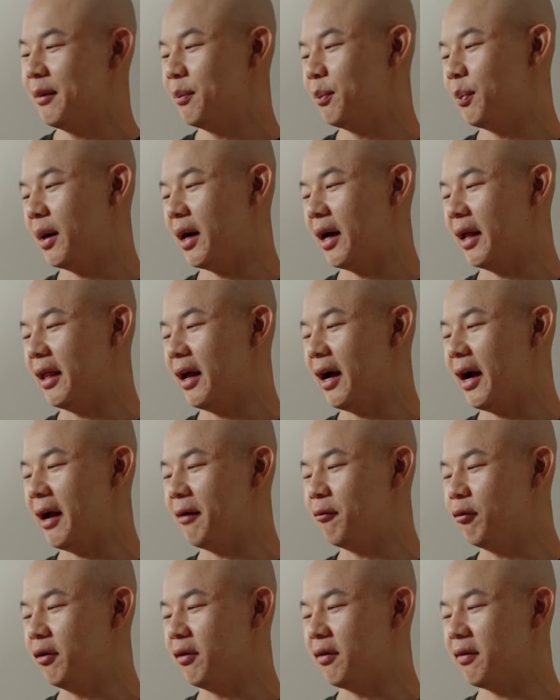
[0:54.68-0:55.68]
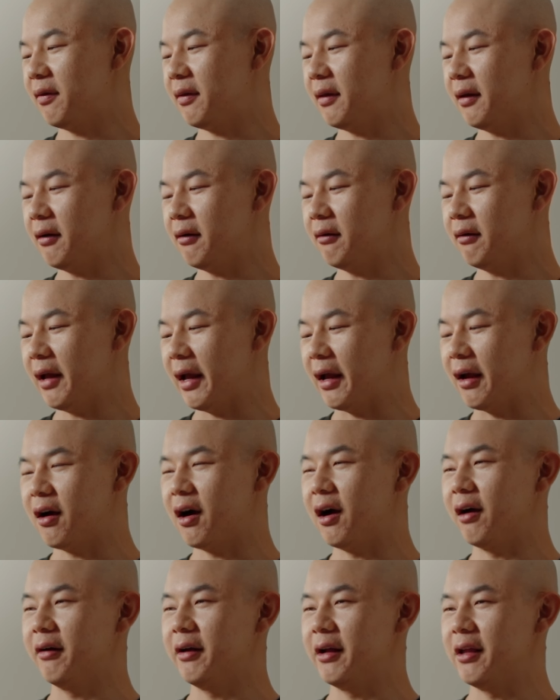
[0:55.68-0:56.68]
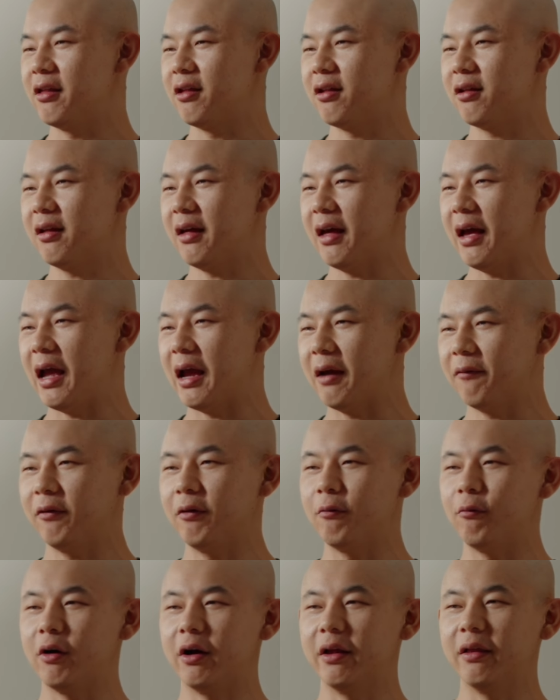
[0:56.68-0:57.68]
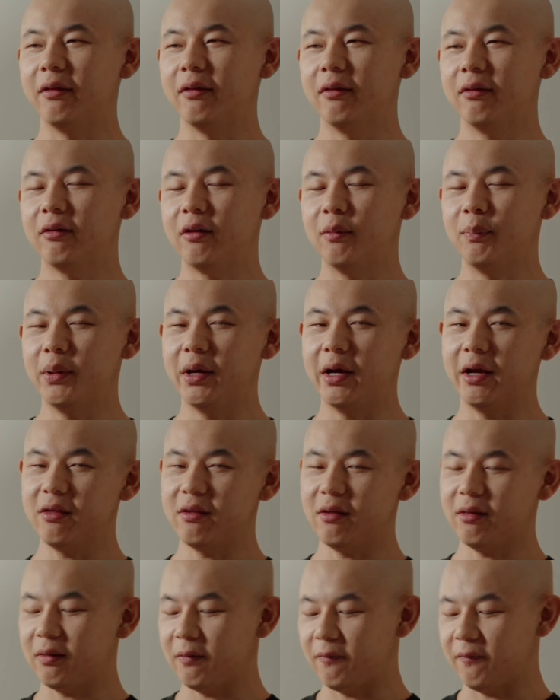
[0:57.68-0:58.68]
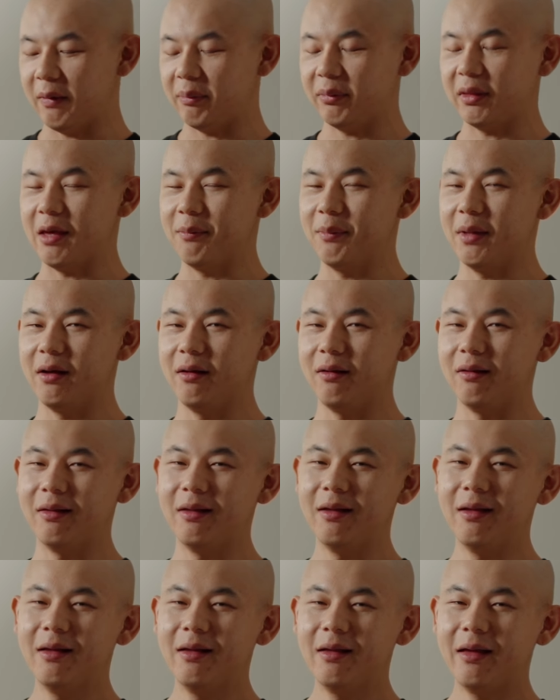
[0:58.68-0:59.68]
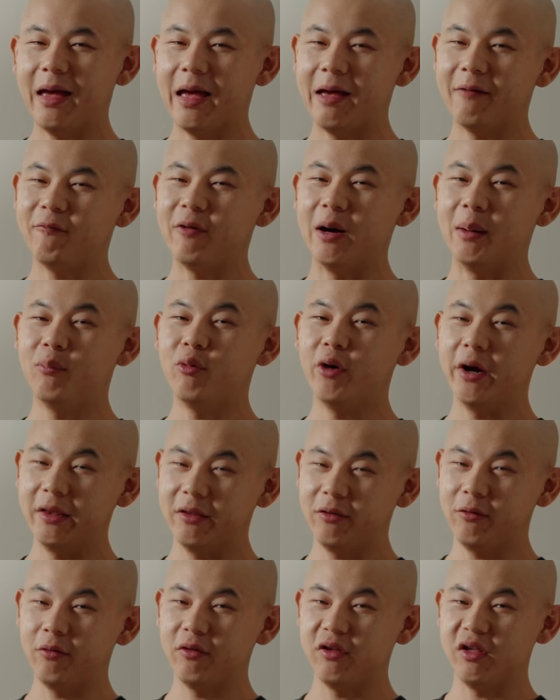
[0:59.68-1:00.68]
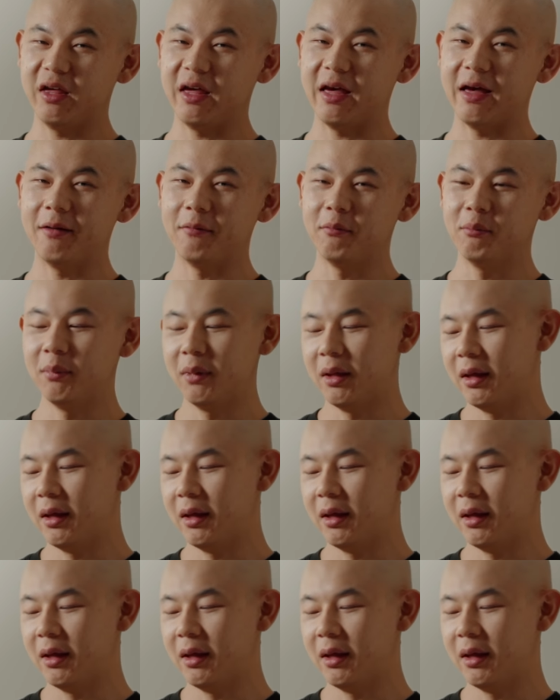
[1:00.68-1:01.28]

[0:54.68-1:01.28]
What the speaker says: but I would still encourage everyone to purchase the 50mm f1.2 GM.